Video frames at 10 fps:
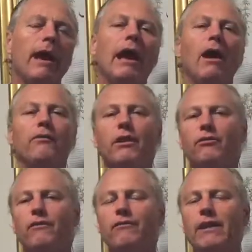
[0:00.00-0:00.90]
However,
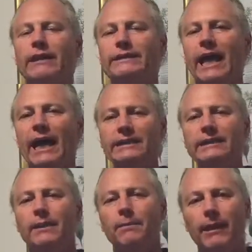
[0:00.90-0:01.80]
there's a
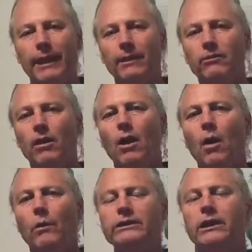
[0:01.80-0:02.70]
fantastic blend
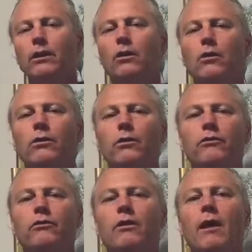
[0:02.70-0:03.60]
which
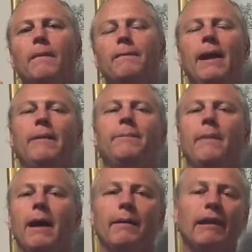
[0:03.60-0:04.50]
includes
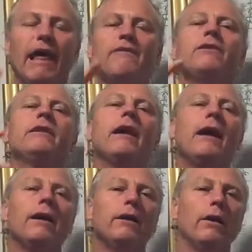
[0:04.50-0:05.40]

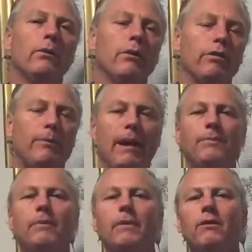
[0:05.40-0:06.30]
lavender with
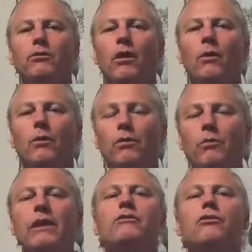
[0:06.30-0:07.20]
peppermint, with
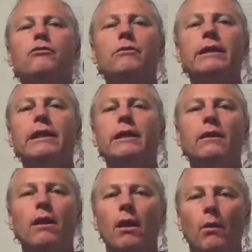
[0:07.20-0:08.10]

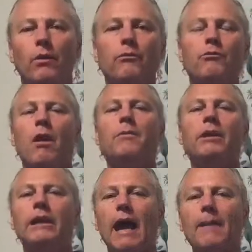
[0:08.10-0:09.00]
wintergreen, with
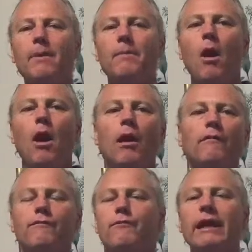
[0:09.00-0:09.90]
Roman chamomile,
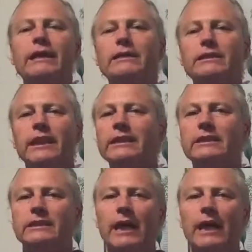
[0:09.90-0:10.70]
frankincense,